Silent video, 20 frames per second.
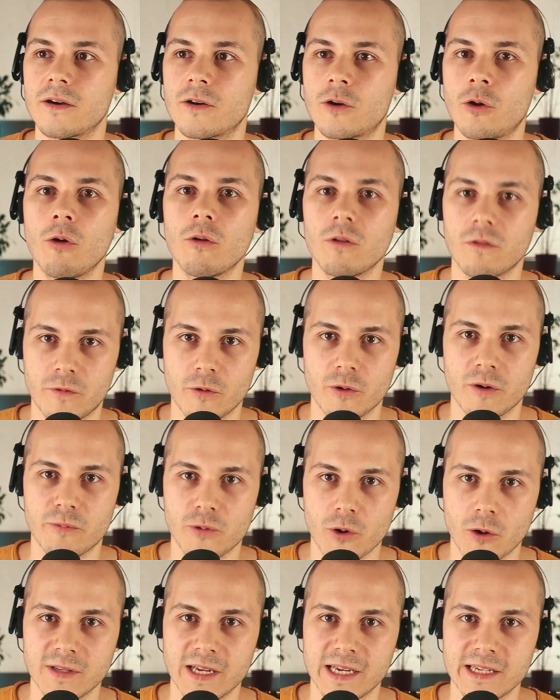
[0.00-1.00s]
call for a
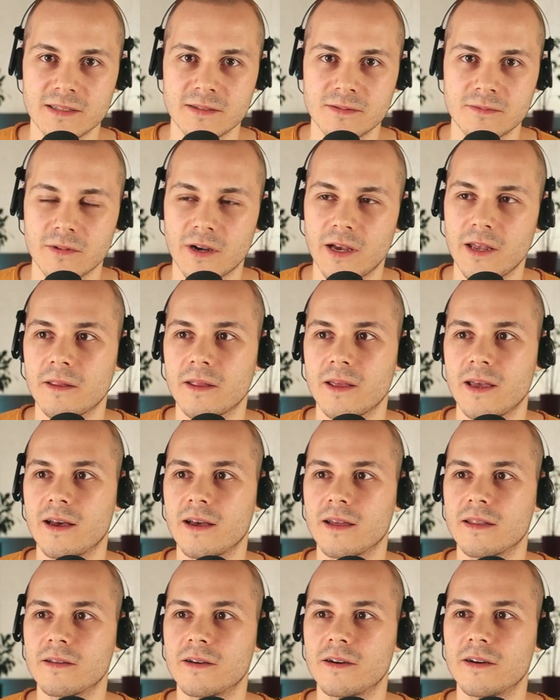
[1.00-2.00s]
protest, right?
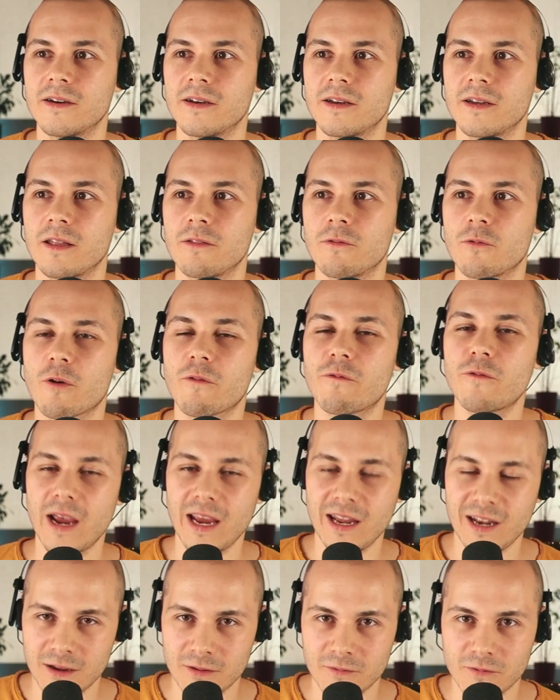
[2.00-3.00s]
And
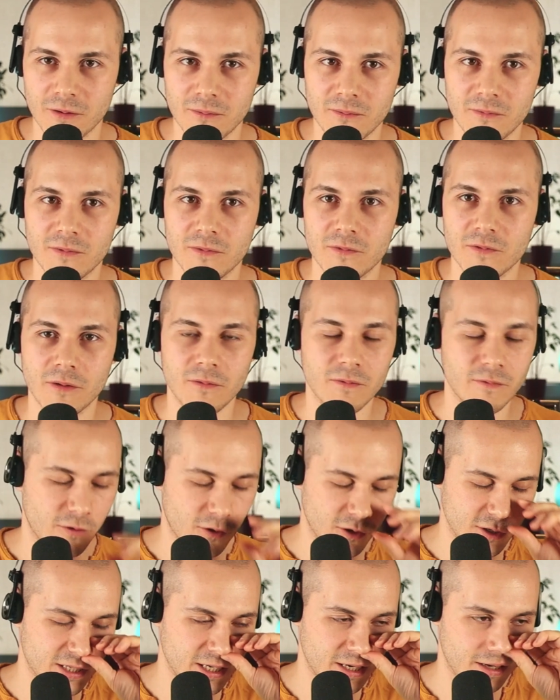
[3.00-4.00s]
refraining from
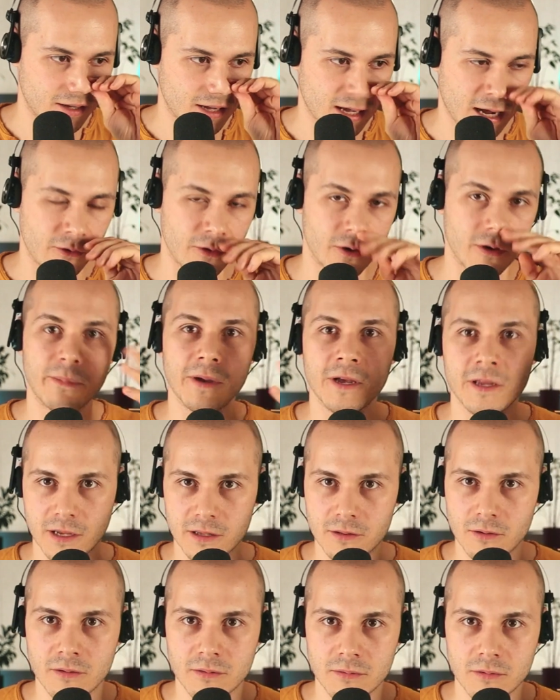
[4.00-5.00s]
voicing our
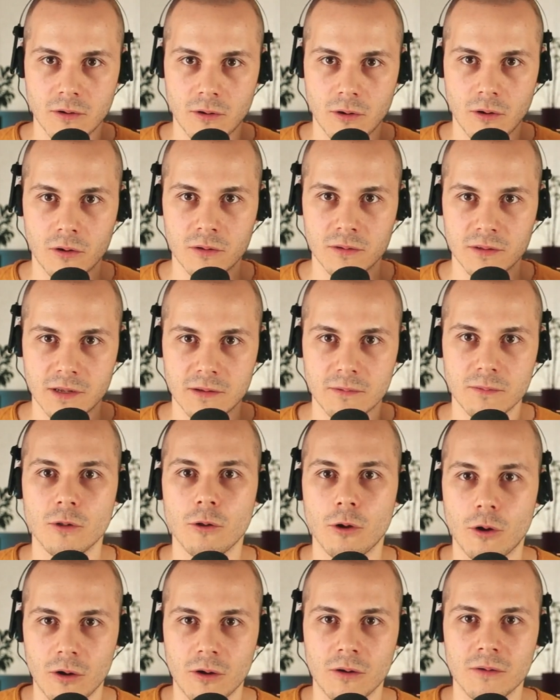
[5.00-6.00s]
opinion on the
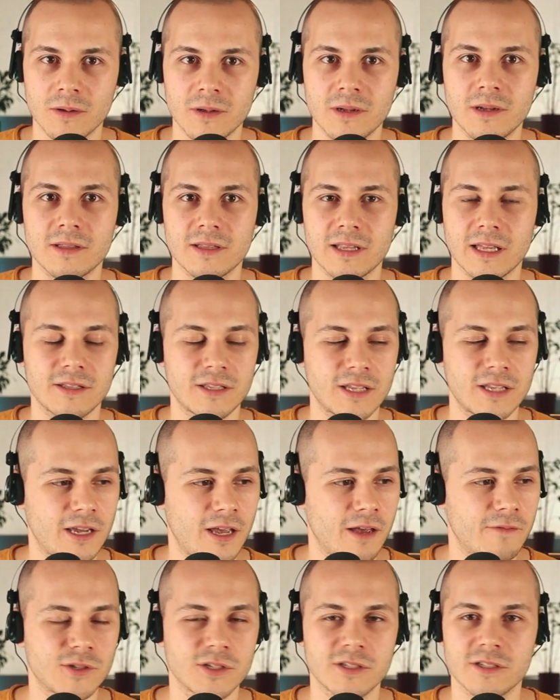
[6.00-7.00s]
law that
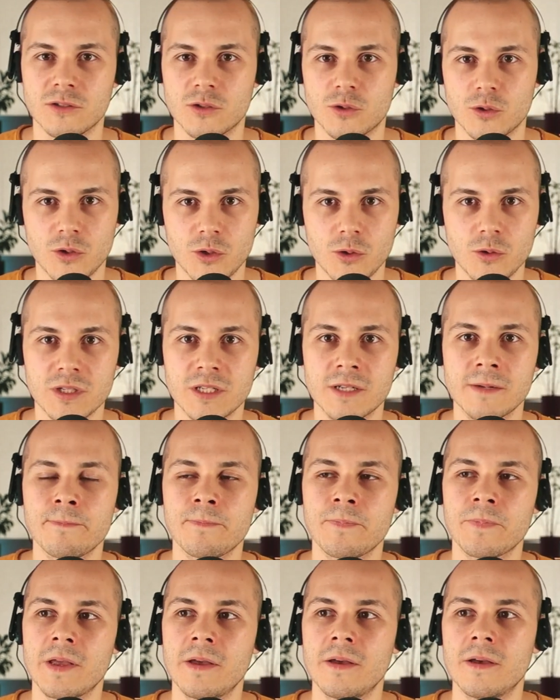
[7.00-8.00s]
they have just introduced
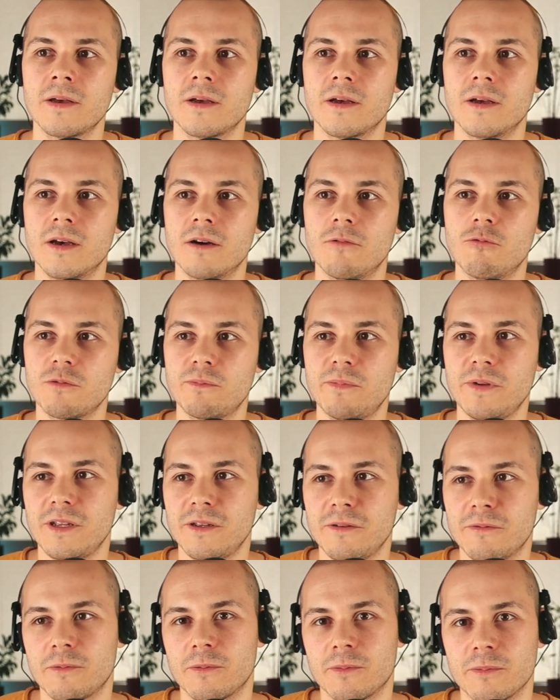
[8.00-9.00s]
would
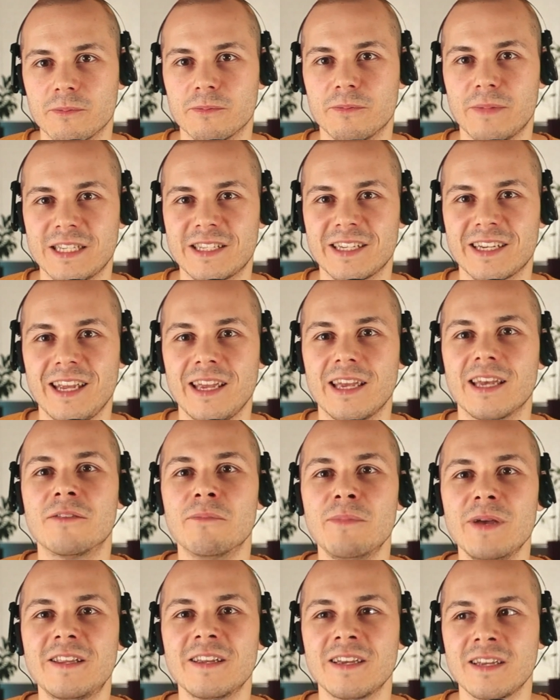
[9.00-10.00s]
be basically
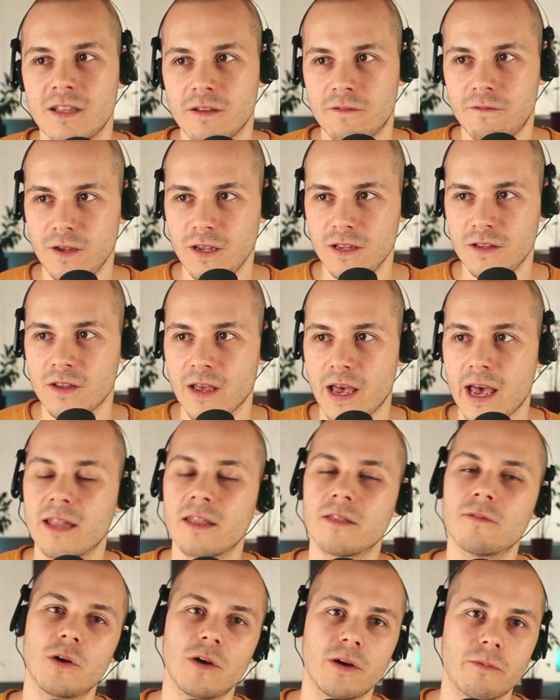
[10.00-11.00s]
admitting defeat
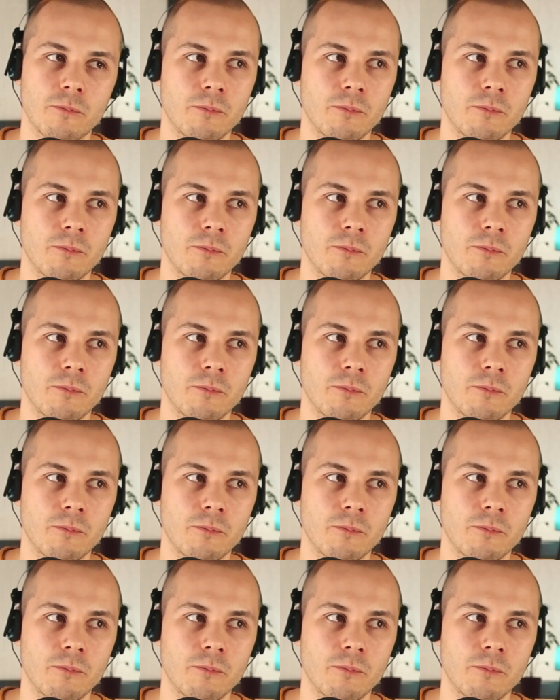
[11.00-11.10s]
and